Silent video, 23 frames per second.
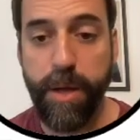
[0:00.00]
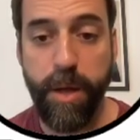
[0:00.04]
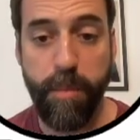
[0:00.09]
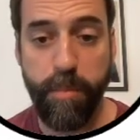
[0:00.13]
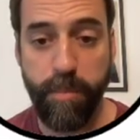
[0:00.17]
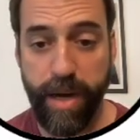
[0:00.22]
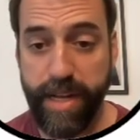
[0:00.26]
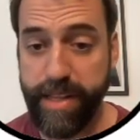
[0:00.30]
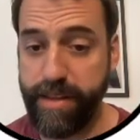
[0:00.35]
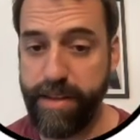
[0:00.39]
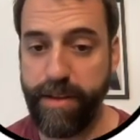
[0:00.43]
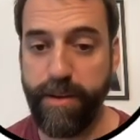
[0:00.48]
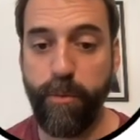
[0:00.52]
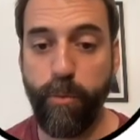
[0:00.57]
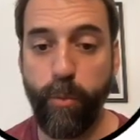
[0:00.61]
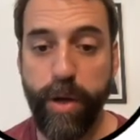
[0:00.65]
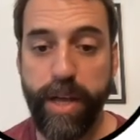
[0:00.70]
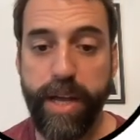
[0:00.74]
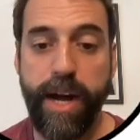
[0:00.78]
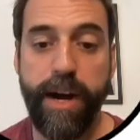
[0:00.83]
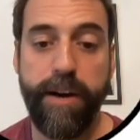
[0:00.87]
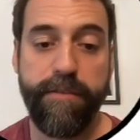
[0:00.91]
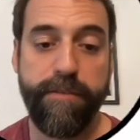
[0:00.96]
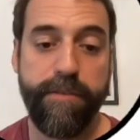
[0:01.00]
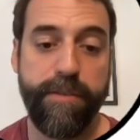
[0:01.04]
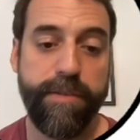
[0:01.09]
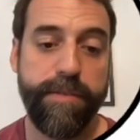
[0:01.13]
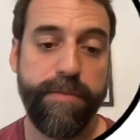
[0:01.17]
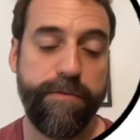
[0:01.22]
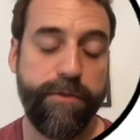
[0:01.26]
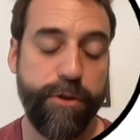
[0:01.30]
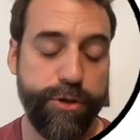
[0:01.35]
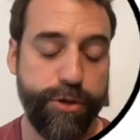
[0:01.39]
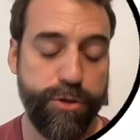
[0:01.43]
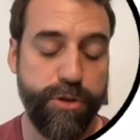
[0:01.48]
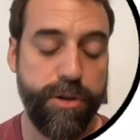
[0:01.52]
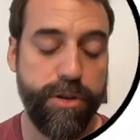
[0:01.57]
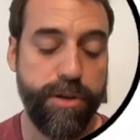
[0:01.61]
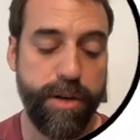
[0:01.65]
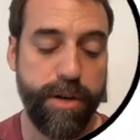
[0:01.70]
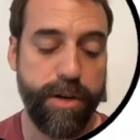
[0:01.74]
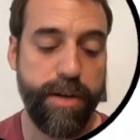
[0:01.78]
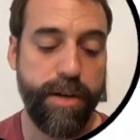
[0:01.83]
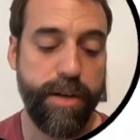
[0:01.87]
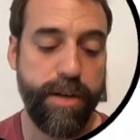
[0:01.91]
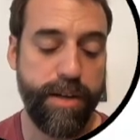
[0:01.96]
But we are for
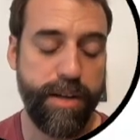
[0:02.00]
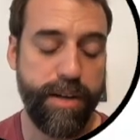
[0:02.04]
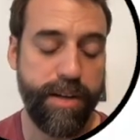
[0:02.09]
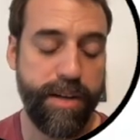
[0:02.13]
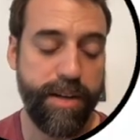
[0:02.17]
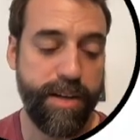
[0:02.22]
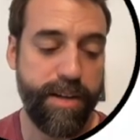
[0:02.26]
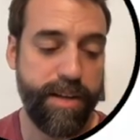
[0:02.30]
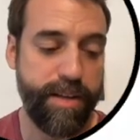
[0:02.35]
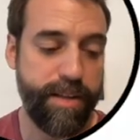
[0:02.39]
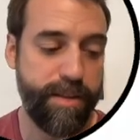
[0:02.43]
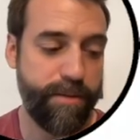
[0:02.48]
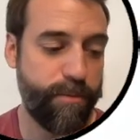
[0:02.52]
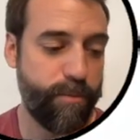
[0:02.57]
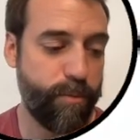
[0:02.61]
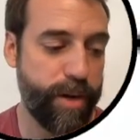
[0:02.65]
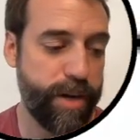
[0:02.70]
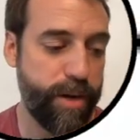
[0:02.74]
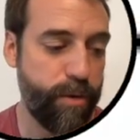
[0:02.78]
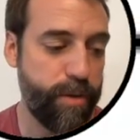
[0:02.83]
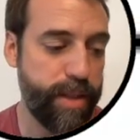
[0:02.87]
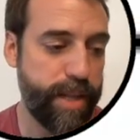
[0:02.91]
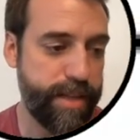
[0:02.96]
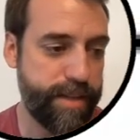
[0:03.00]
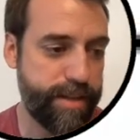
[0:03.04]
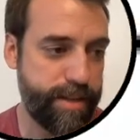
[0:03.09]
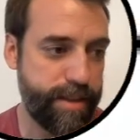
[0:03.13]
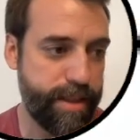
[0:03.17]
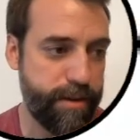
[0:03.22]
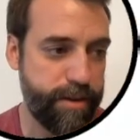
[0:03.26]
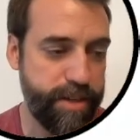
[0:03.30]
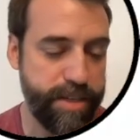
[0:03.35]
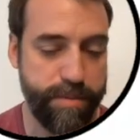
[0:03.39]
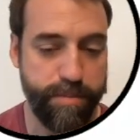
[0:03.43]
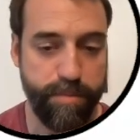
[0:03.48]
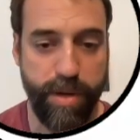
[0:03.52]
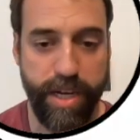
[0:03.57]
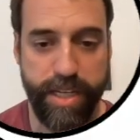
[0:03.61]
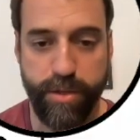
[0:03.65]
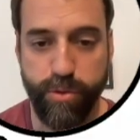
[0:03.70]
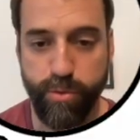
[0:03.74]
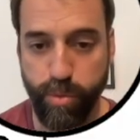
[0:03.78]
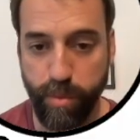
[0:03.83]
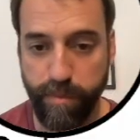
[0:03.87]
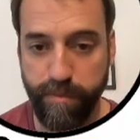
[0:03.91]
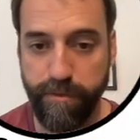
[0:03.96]
sure, we know that there is
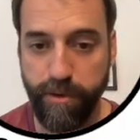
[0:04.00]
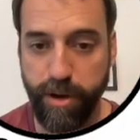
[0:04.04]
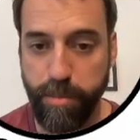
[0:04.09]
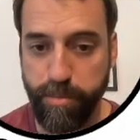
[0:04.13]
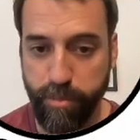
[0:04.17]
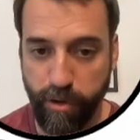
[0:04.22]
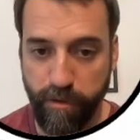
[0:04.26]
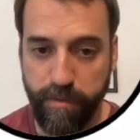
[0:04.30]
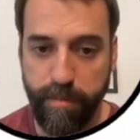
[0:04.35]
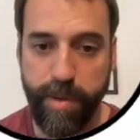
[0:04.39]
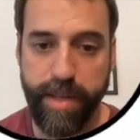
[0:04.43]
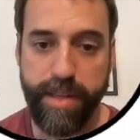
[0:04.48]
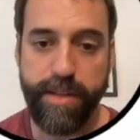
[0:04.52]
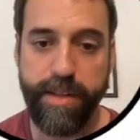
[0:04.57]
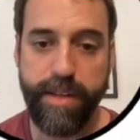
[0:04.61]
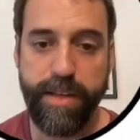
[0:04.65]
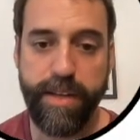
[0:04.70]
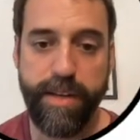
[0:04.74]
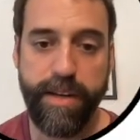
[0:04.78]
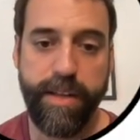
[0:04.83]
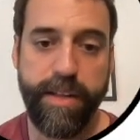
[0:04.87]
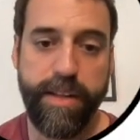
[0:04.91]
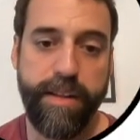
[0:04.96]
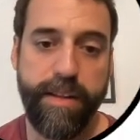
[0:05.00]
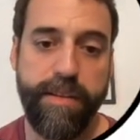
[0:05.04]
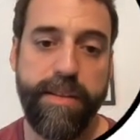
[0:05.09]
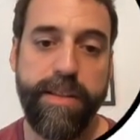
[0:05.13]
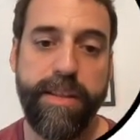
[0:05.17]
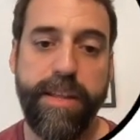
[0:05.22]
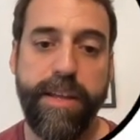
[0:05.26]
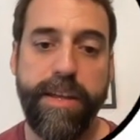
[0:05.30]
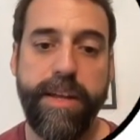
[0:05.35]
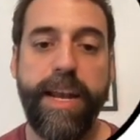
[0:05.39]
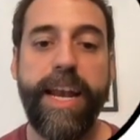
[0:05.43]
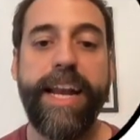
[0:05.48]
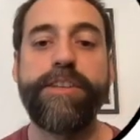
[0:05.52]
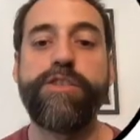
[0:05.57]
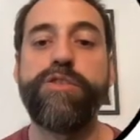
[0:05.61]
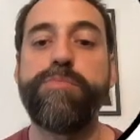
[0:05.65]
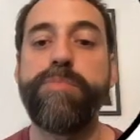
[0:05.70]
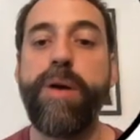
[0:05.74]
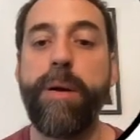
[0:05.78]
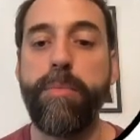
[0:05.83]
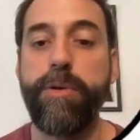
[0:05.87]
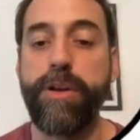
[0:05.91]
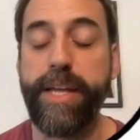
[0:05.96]
much room for improvement in the
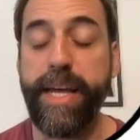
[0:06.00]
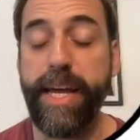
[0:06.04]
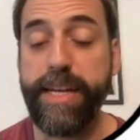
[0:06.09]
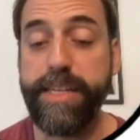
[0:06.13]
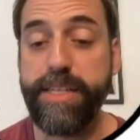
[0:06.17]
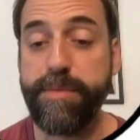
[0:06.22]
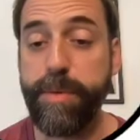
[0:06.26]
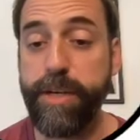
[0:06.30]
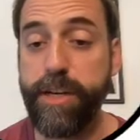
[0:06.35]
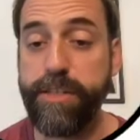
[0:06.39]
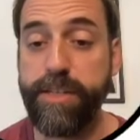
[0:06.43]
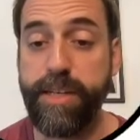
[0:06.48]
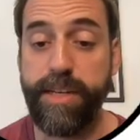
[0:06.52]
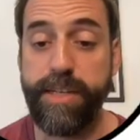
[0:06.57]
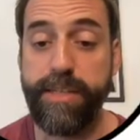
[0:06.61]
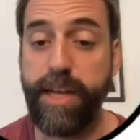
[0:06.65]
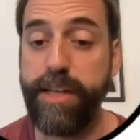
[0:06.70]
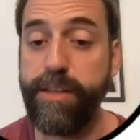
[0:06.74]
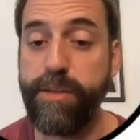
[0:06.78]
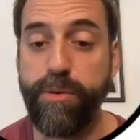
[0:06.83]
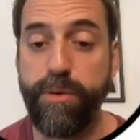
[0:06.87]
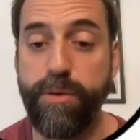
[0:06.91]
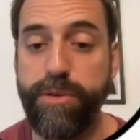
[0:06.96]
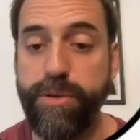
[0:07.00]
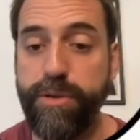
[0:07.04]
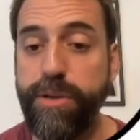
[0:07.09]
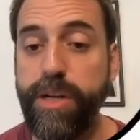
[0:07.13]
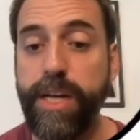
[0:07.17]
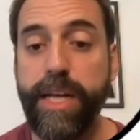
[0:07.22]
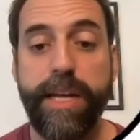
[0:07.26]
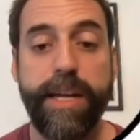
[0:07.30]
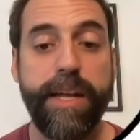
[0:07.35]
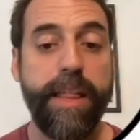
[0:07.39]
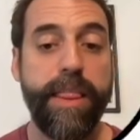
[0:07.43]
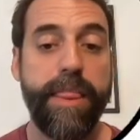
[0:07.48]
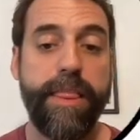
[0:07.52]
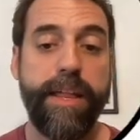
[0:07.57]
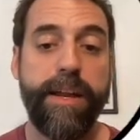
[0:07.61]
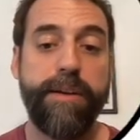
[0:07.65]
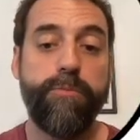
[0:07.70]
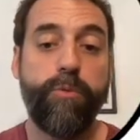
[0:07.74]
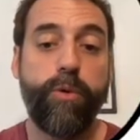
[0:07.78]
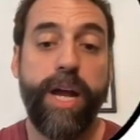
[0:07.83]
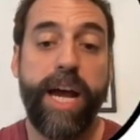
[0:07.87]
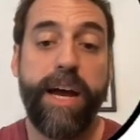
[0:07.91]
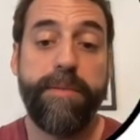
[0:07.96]
electric bubble case, because as I told you,
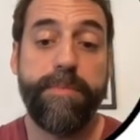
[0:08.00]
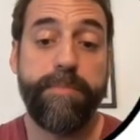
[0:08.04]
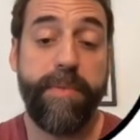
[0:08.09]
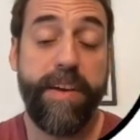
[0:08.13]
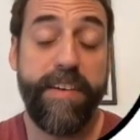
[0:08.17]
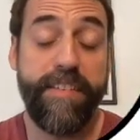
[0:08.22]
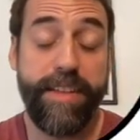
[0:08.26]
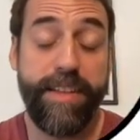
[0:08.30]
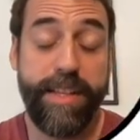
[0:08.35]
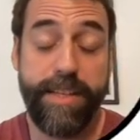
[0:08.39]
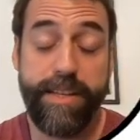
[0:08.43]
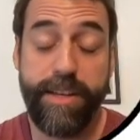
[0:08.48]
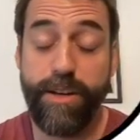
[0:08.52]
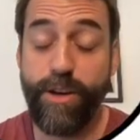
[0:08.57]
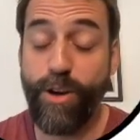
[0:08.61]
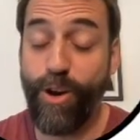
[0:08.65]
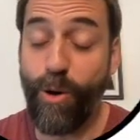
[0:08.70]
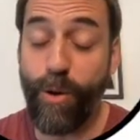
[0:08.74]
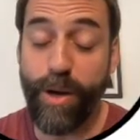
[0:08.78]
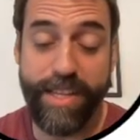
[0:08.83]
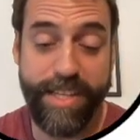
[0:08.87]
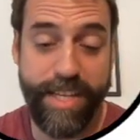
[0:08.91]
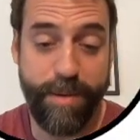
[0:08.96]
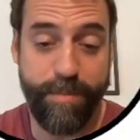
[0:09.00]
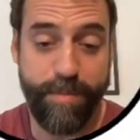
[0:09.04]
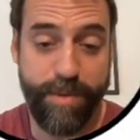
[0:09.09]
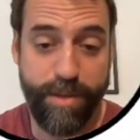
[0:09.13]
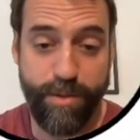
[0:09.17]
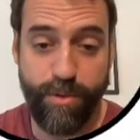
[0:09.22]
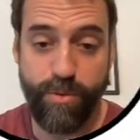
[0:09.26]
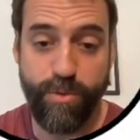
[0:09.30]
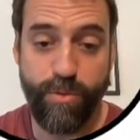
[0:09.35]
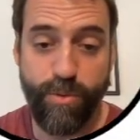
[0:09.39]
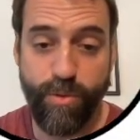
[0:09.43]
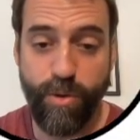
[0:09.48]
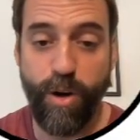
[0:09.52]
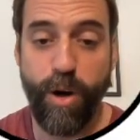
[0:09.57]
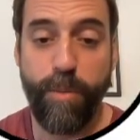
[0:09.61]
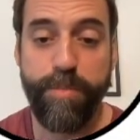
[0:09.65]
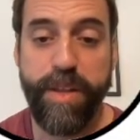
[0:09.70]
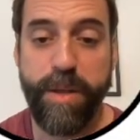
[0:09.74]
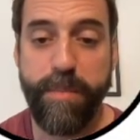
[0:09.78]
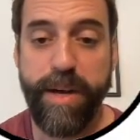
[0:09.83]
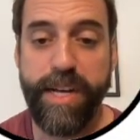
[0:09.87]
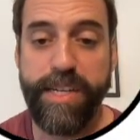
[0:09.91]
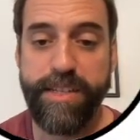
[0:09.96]
that we have made no attempt to
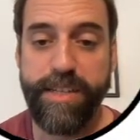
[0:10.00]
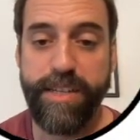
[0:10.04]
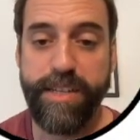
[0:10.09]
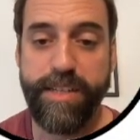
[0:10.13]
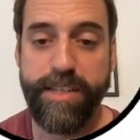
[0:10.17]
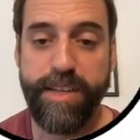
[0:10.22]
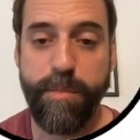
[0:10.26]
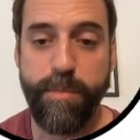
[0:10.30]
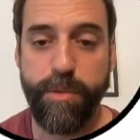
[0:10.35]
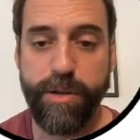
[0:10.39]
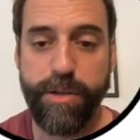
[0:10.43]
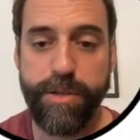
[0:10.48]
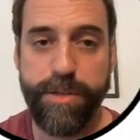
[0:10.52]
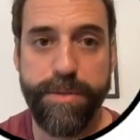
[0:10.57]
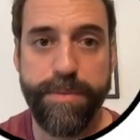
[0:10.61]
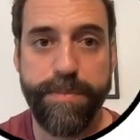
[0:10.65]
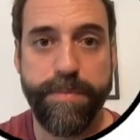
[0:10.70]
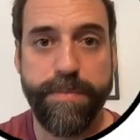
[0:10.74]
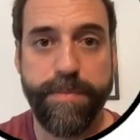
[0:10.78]
optimize these numbers.